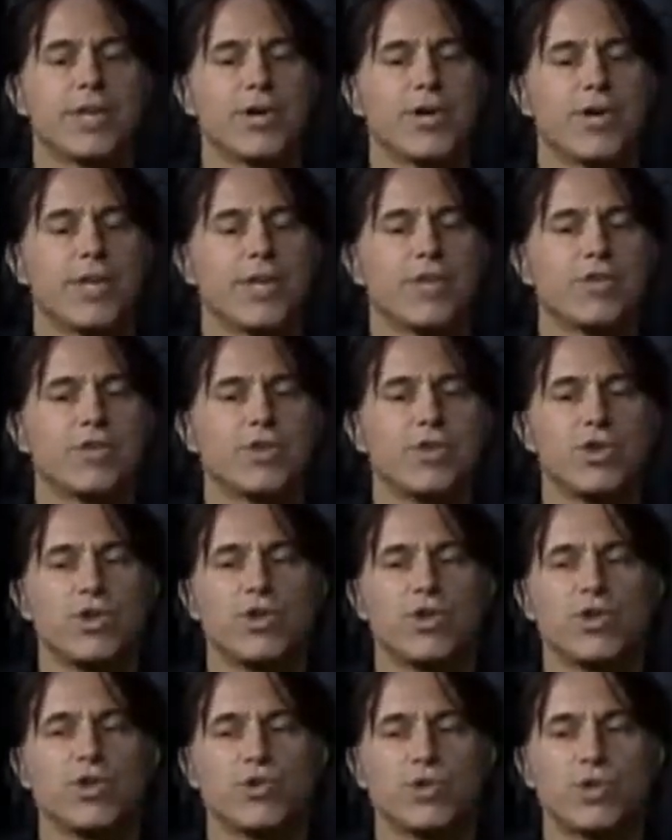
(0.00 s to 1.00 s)
as soon
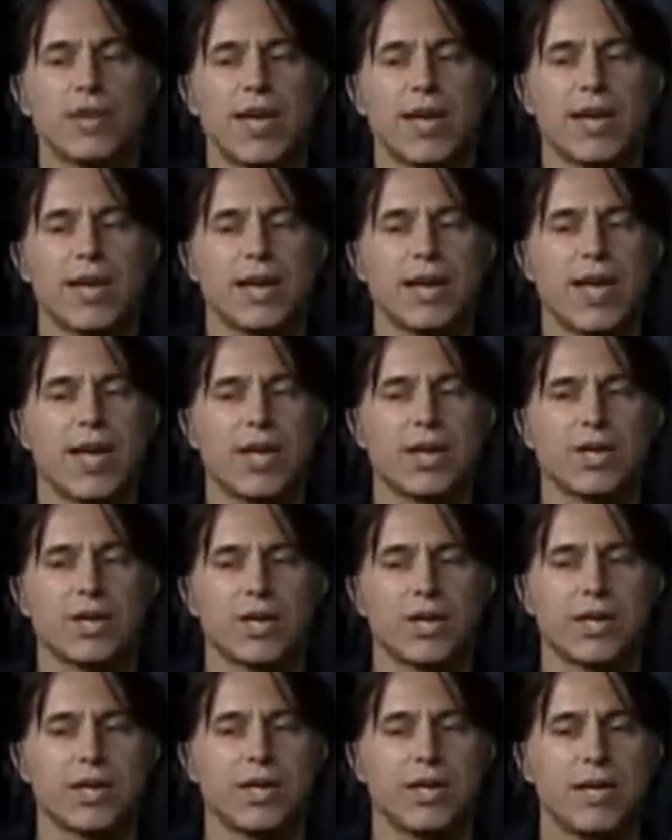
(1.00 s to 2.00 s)
as you take a
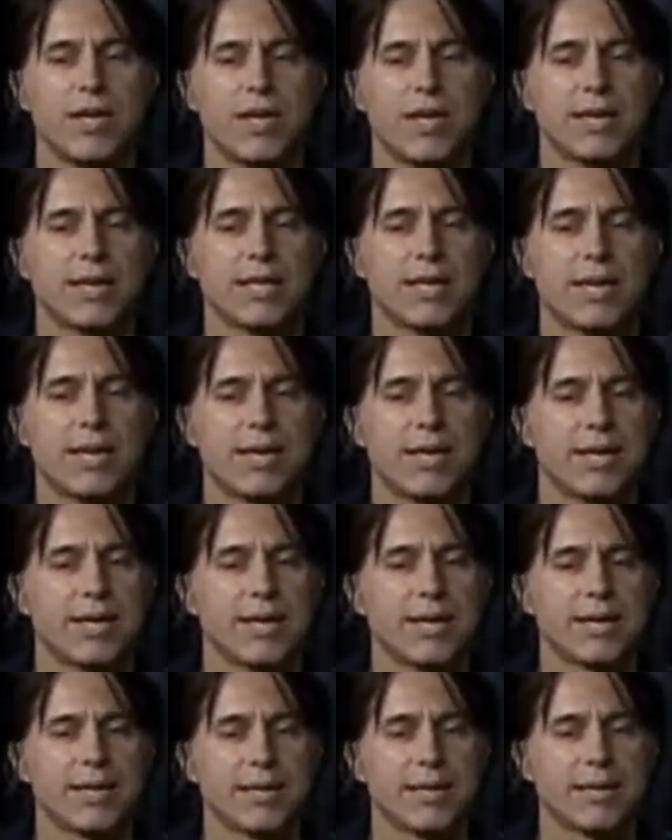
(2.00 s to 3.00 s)
nation like
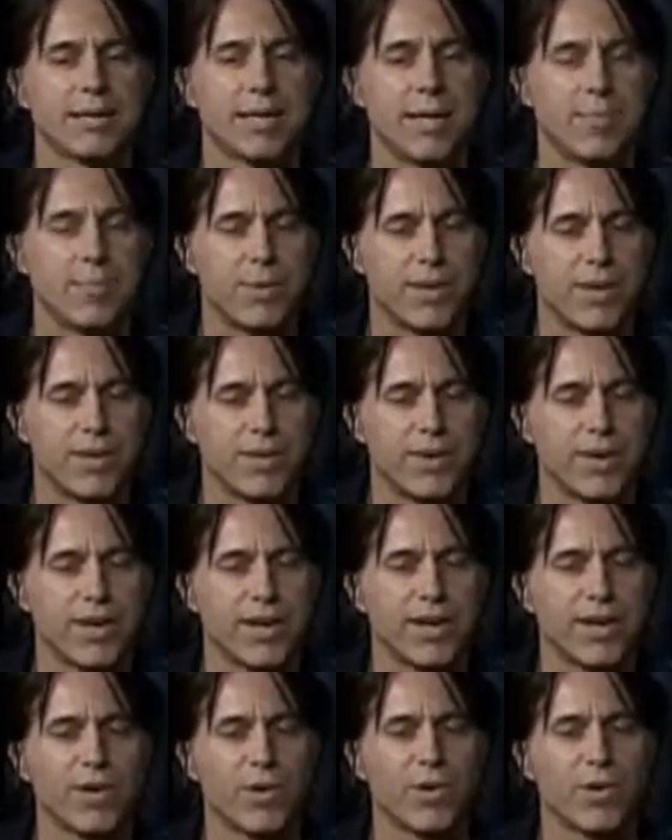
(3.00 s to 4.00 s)

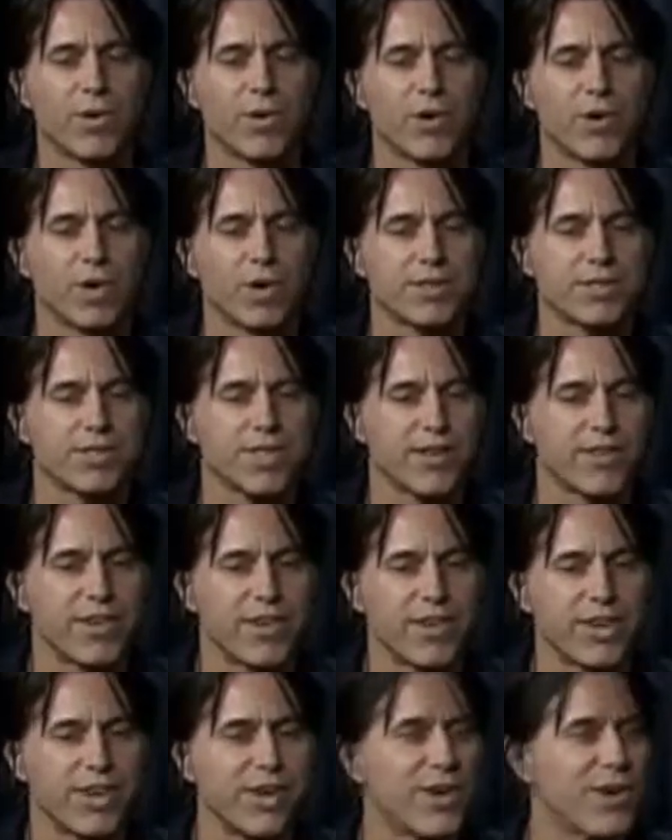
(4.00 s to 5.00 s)
Liberia or Sierra
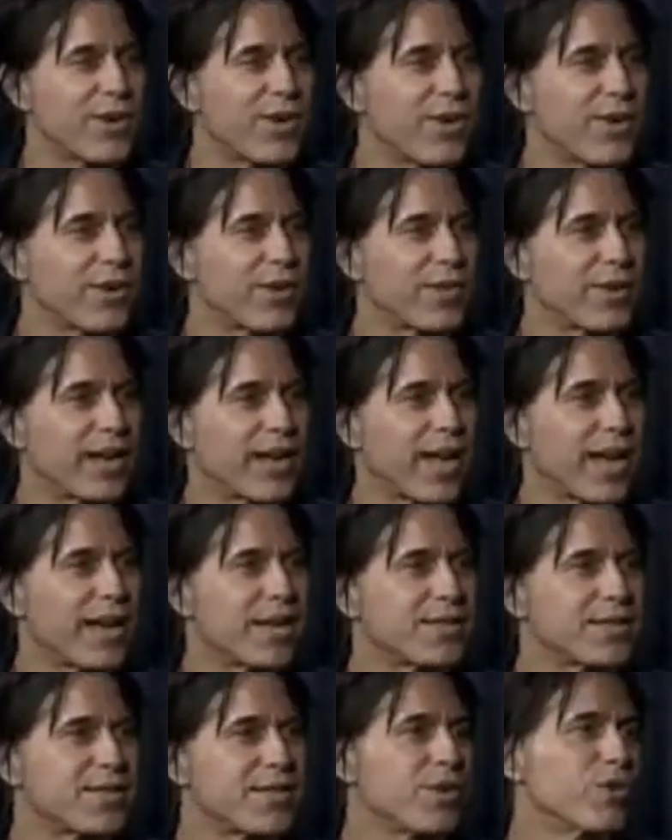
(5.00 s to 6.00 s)
Leone that
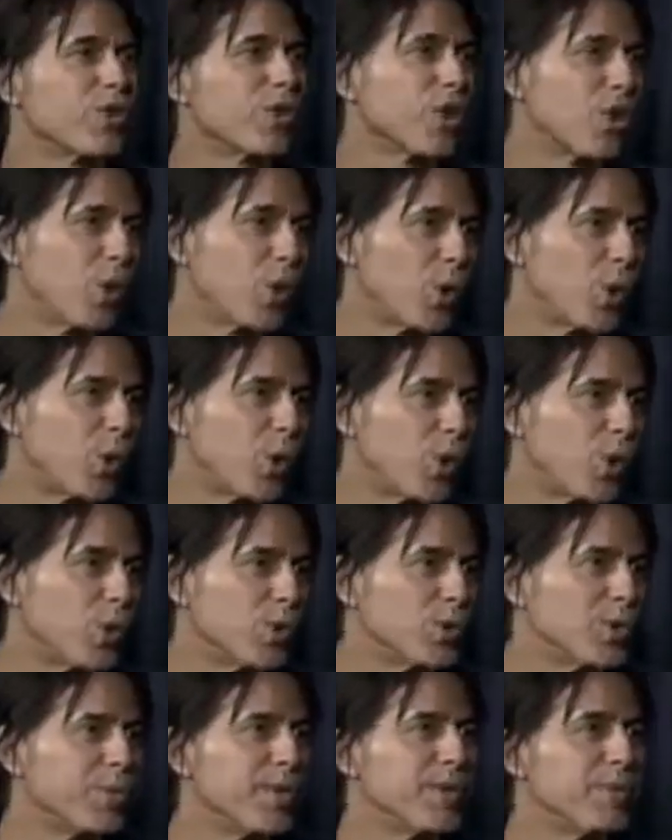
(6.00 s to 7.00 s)
has,
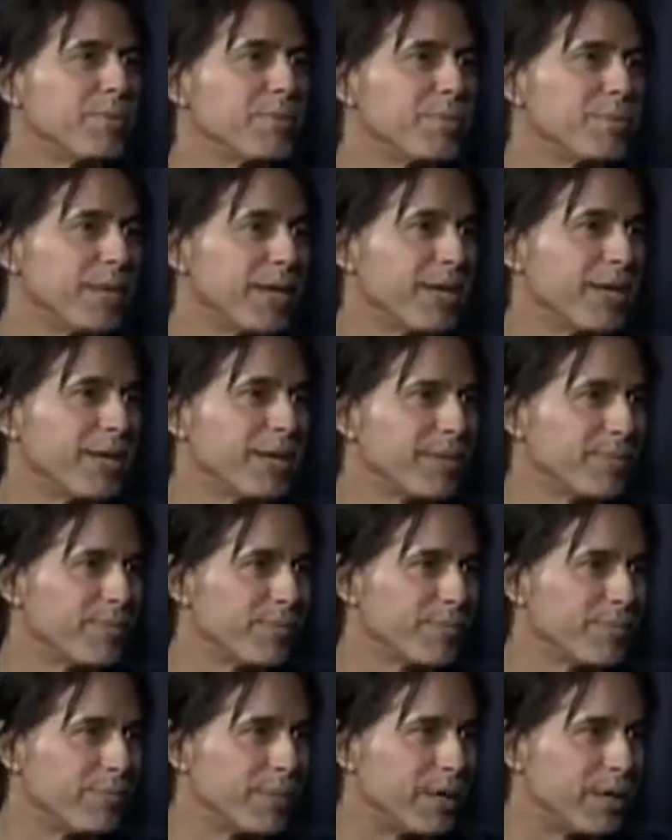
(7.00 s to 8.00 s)
gold,
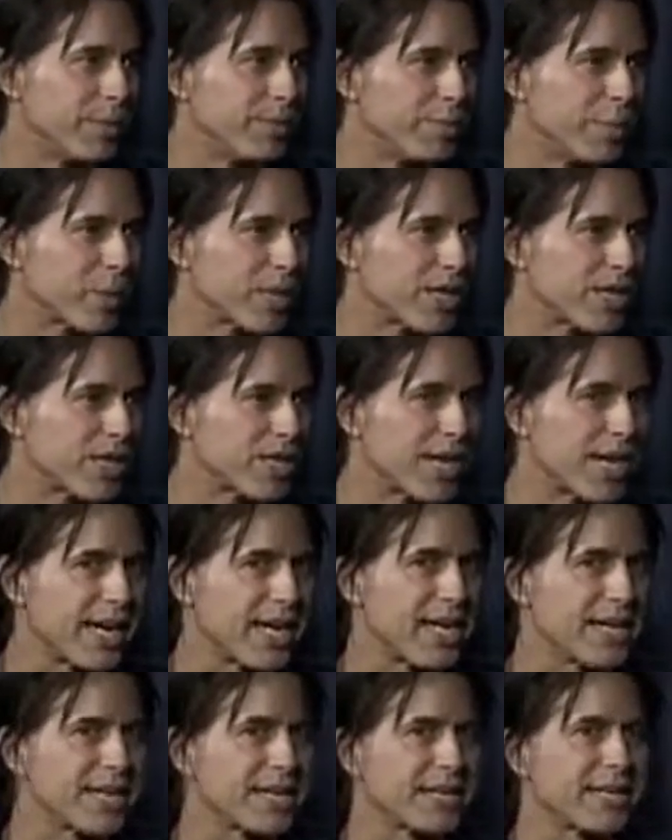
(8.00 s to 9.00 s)

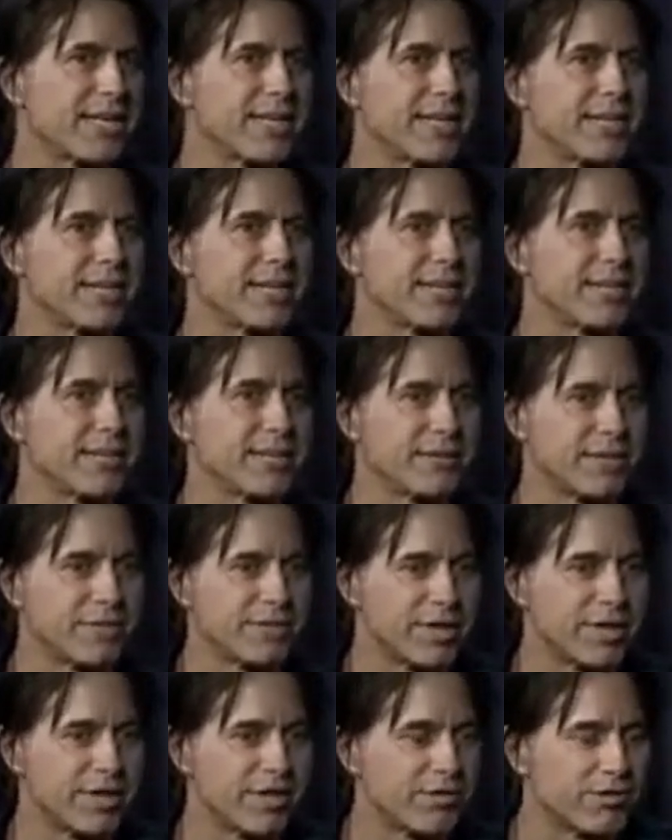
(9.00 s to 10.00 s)
bauxite,
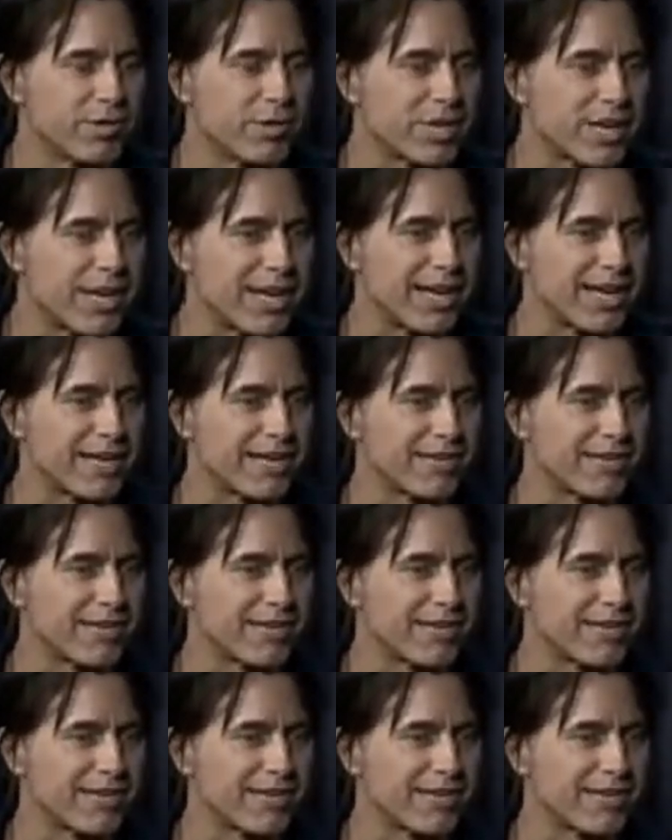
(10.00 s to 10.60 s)
rutile,